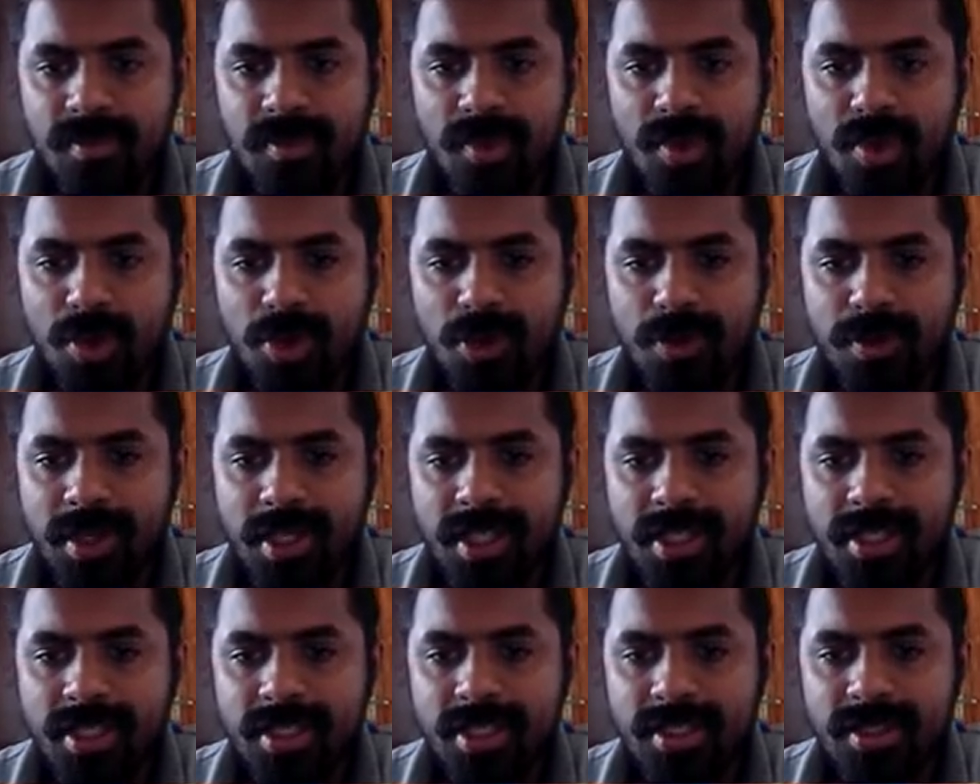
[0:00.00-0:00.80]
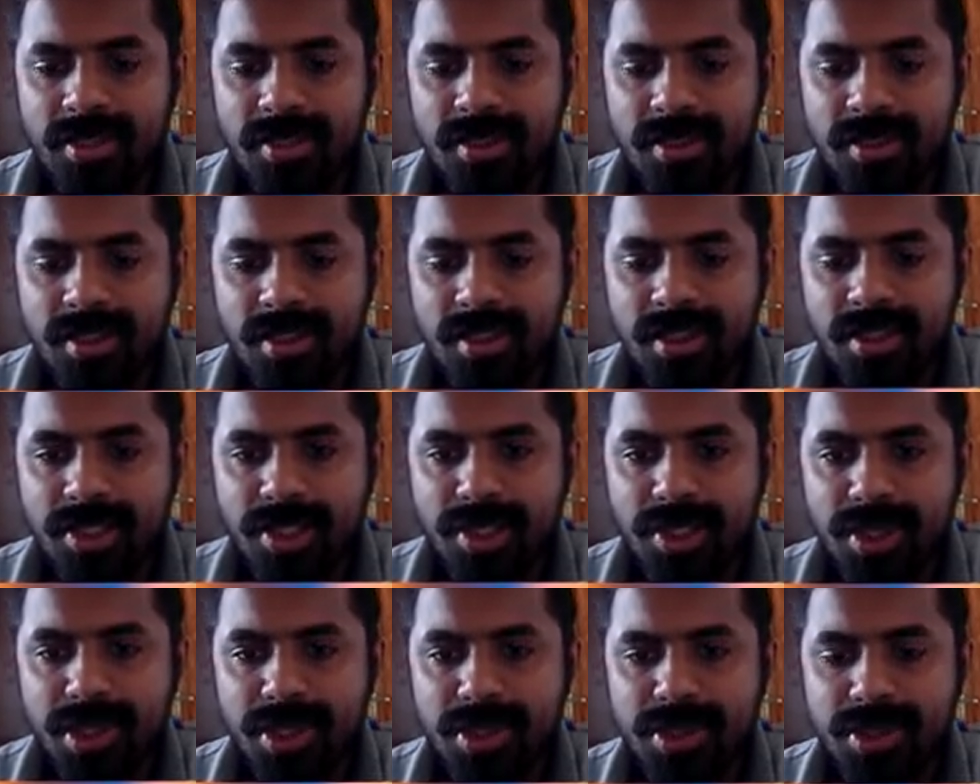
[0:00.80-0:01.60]
Queen
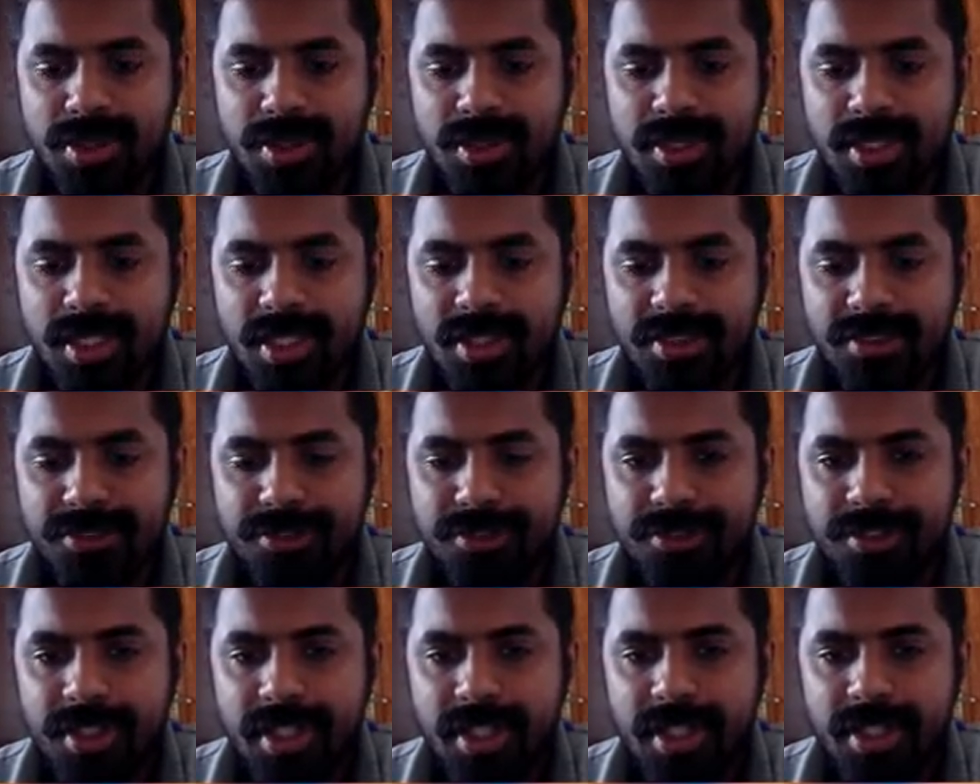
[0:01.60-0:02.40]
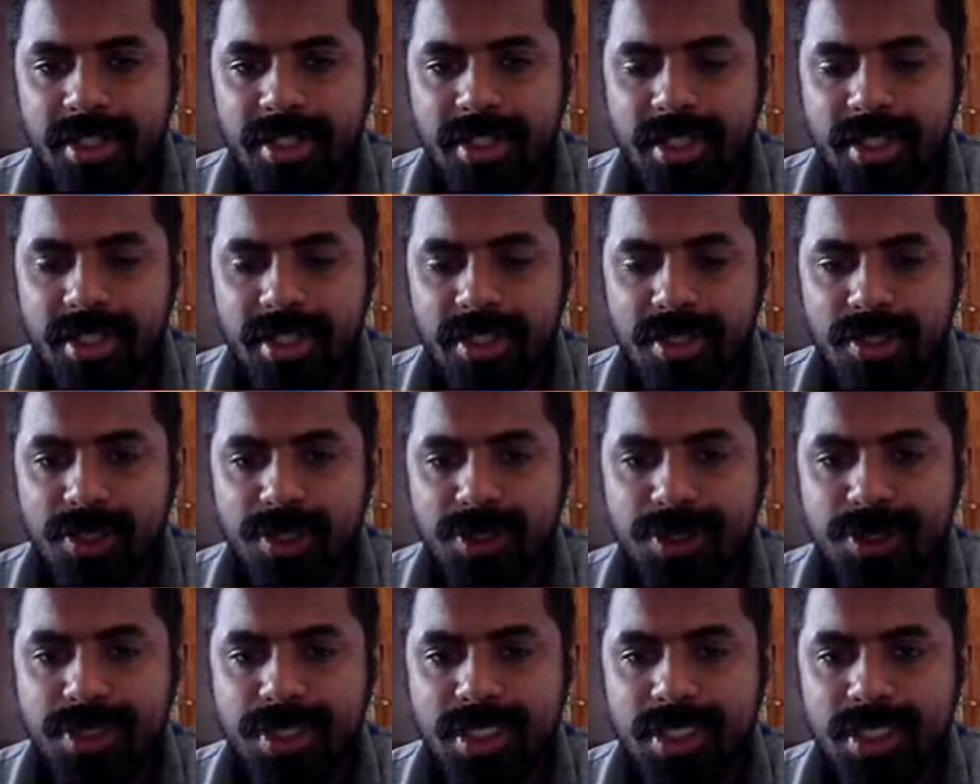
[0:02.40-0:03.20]
into f8, king
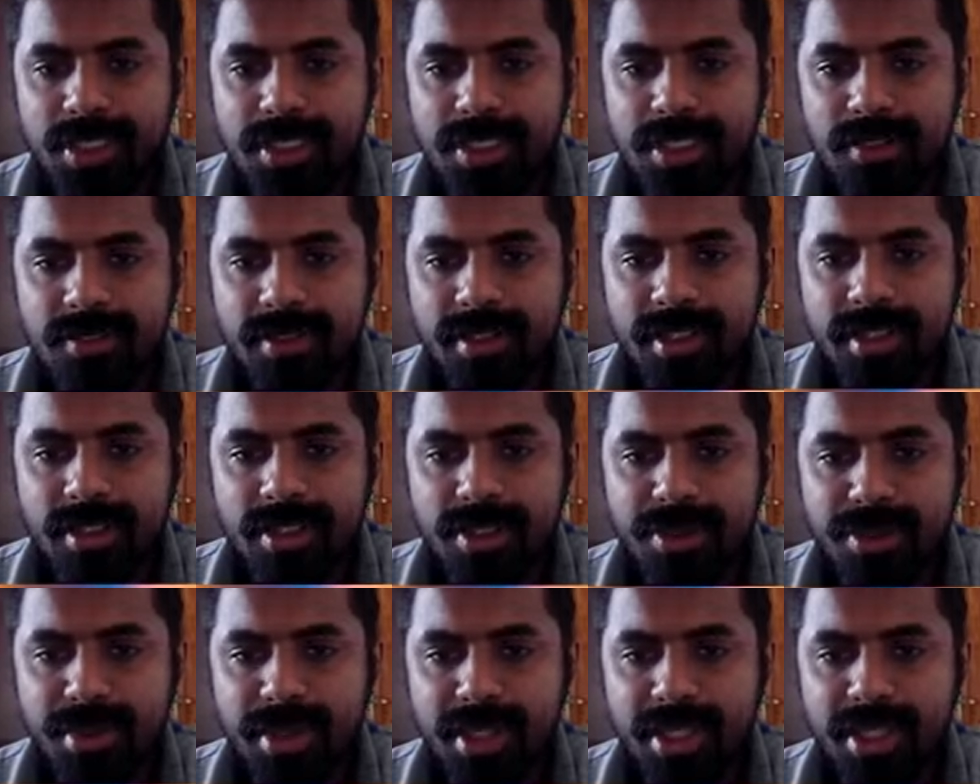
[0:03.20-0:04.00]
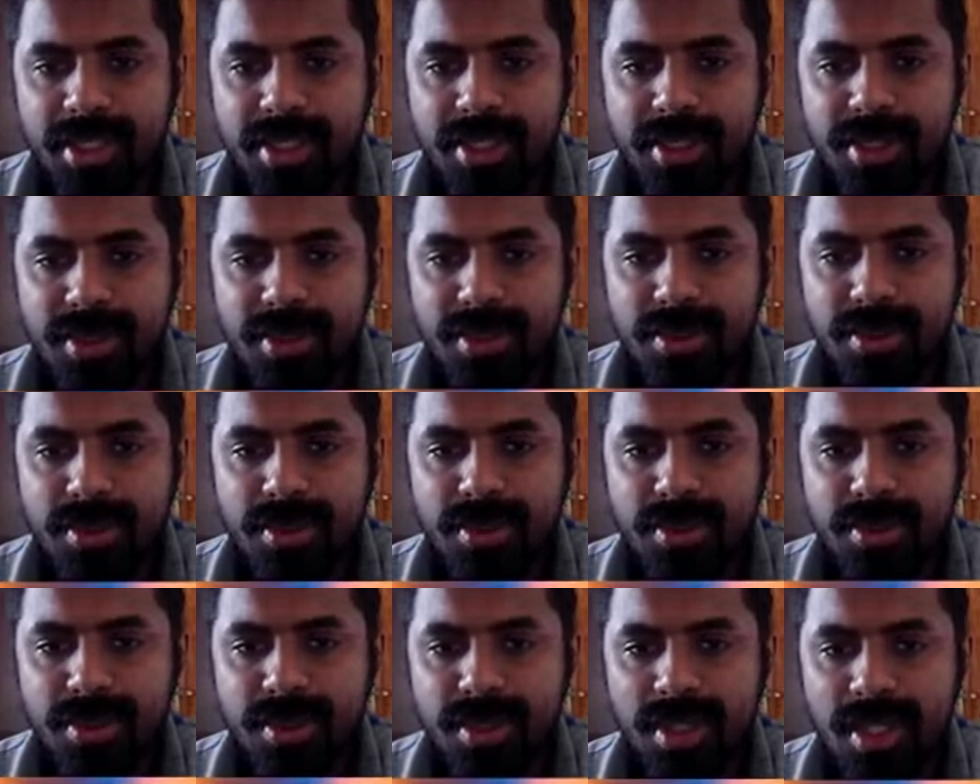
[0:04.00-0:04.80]
goes to d7, queen
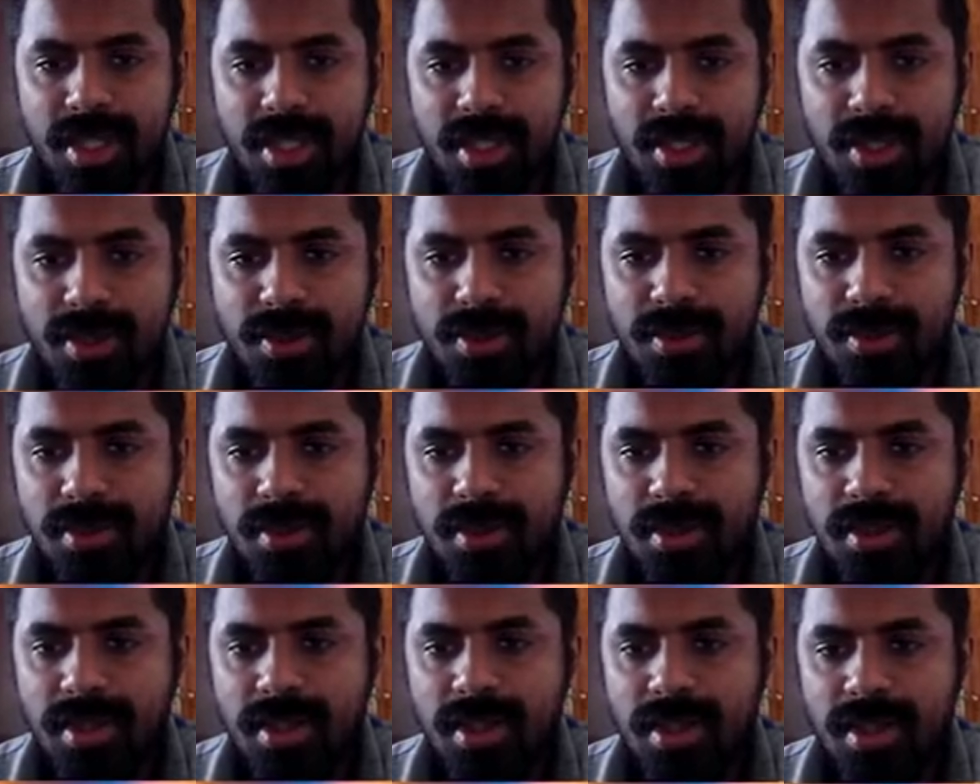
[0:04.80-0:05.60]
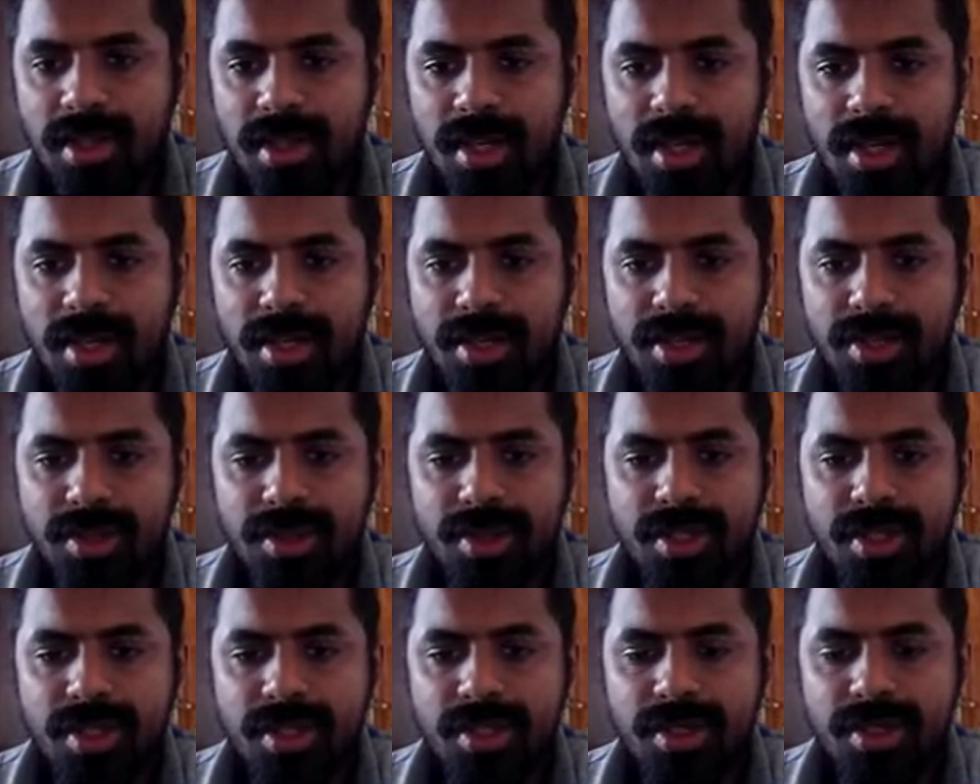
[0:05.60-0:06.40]
into, rook into, and
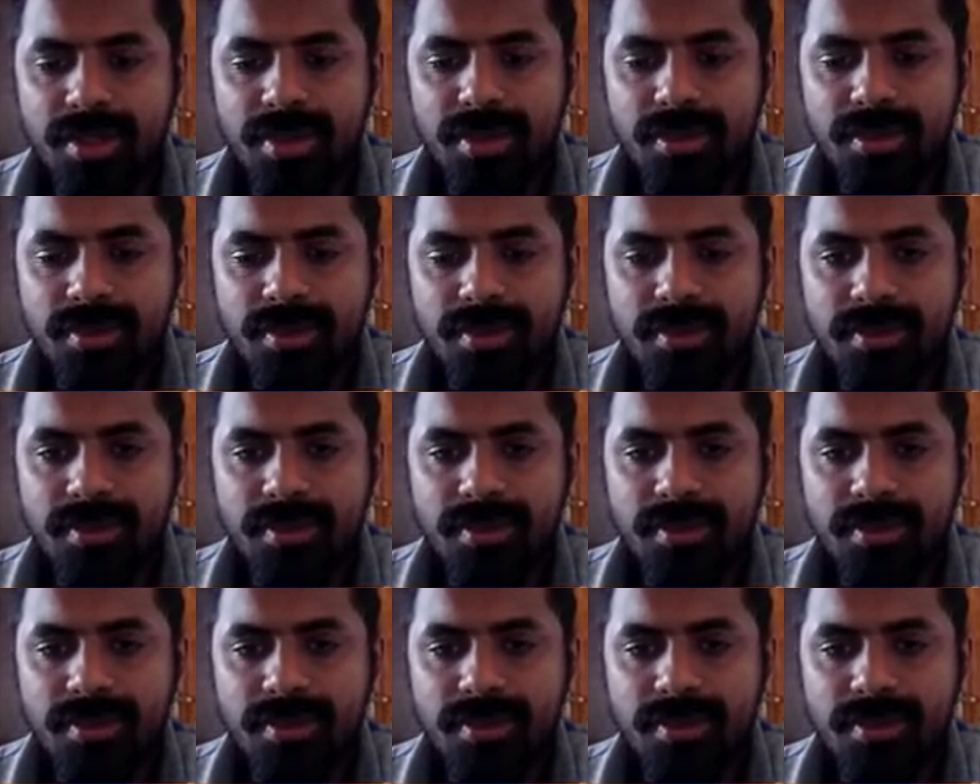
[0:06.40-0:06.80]
rook into.